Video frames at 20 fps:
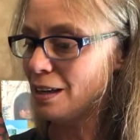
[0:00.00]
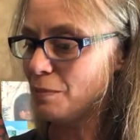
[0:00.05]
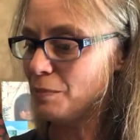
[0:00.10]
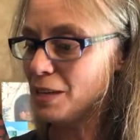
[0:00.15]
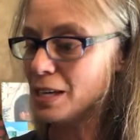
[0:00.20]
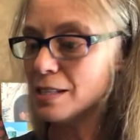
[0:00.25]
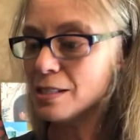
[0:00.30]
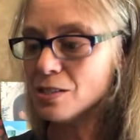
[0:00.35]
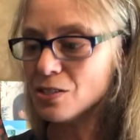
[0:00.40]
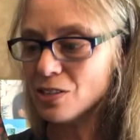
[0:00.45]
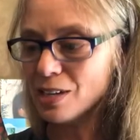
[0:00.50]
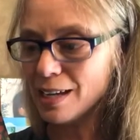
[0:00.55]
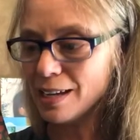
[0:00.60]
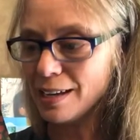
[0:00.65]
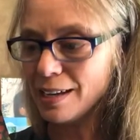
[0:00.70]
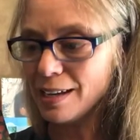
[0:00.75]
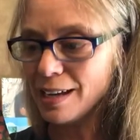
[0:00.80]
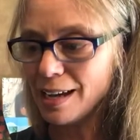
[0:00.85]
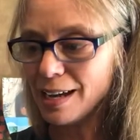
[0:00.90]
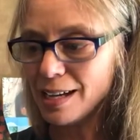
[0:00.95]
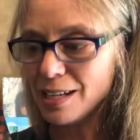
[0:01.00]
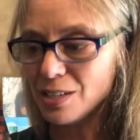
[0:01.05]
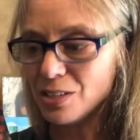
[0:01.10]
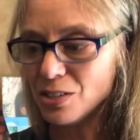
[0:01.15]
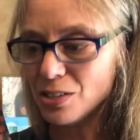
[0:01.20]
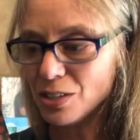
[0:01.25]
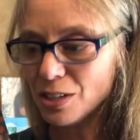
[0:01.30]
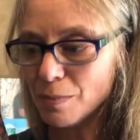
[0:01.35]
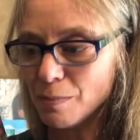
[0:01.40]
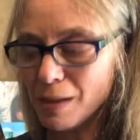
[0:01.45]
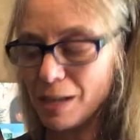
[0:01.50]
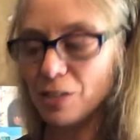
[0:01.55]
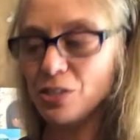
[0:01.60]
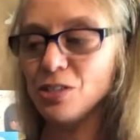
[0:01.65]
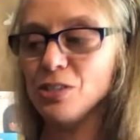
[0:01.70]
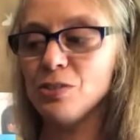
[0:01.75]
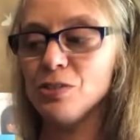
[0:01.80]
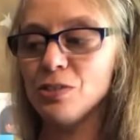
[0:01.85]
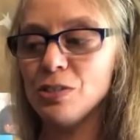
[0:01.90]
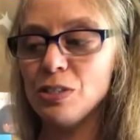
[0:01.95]
Yesterday, I took my
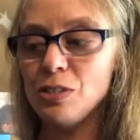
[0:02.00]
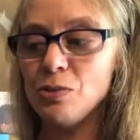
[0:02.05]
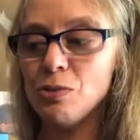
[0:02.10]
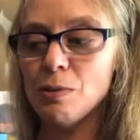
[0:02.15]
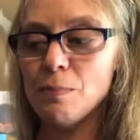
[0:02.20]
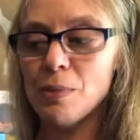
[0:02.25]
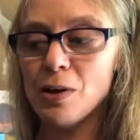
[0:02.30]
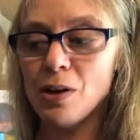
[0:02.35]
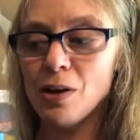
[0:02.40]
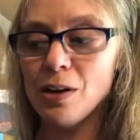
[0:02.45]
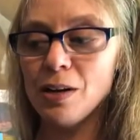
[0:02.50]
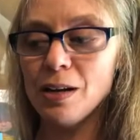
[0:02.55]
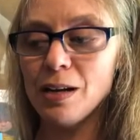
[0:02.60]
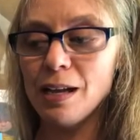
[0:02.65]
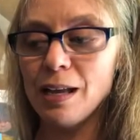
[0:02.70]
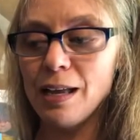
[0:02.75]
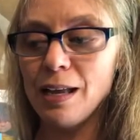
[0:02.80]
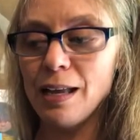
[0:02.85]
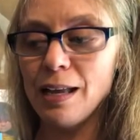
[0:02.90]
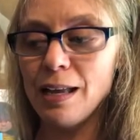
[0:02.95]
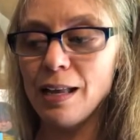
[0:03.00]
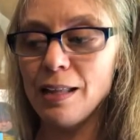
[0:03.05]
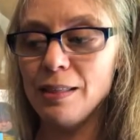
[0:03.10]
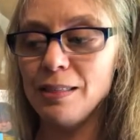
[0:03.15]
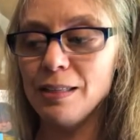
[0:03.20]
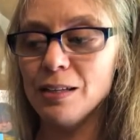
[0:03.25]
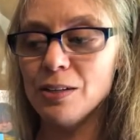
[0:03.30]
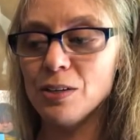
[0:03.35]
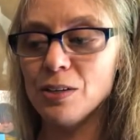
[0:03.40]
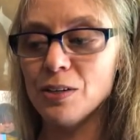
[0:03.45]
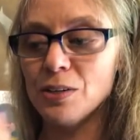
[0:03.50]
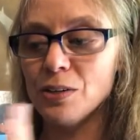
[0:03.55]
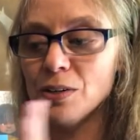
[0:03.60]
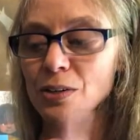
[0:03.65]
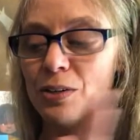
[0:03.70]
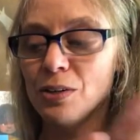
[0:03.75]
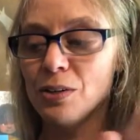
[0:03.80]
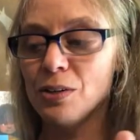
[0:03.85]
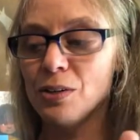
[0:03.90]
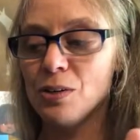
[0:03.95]
children to a park, and there
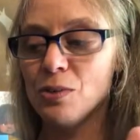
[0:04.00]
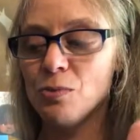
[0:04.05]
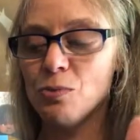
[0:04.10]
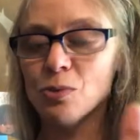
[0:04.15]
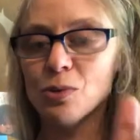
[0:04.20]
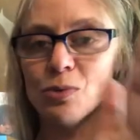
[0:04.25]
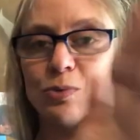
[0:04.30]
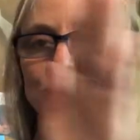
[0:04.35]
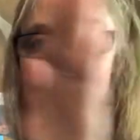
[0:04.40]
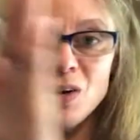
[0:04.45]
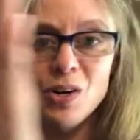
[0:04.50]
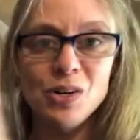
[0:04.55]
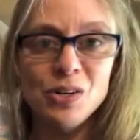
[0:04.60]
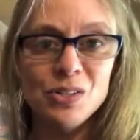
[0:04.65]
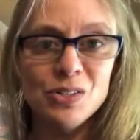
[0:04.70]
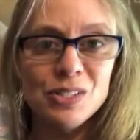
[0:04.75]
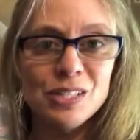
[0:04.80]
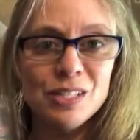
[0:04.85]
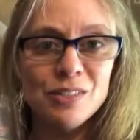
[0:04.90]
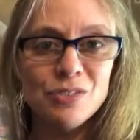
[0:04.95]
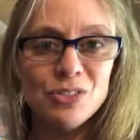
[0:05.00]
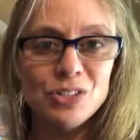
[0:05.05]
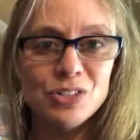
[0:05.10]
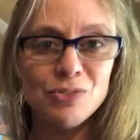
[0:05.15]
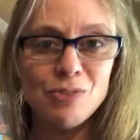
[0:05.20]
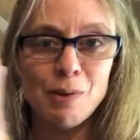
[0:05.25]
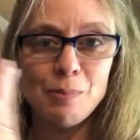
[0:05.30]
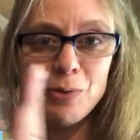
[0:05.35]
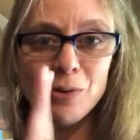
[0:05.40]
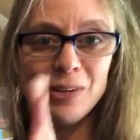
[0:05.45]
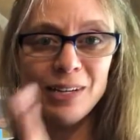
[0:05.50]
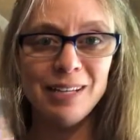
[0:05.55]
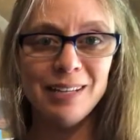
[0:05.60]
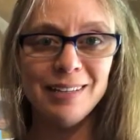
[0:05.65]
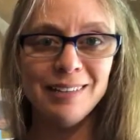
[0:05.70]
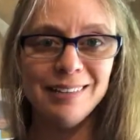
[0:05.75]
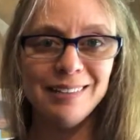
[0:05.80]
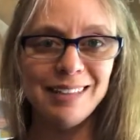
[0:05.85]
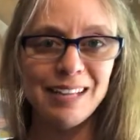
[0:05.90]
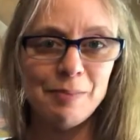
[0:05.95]
were walls of shrubbery
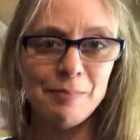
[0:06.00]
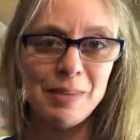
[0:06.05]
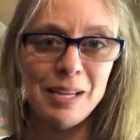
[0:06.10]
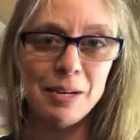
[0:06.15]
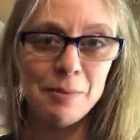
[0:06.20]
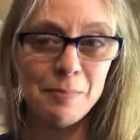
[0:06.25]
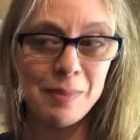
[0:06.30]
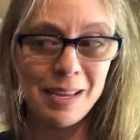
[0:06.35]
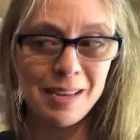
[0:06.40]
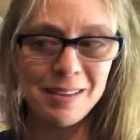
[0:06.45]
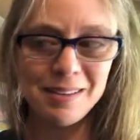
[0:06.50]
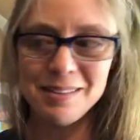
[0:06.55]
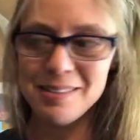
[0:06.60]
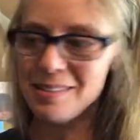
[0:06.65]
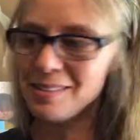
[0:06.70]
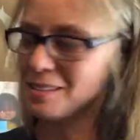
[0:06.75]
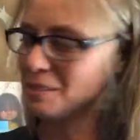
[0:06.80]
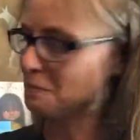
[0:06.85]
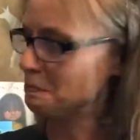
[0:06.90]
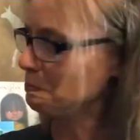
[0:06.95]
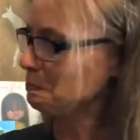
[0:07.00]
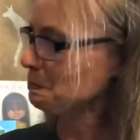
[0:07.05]
that made a maze.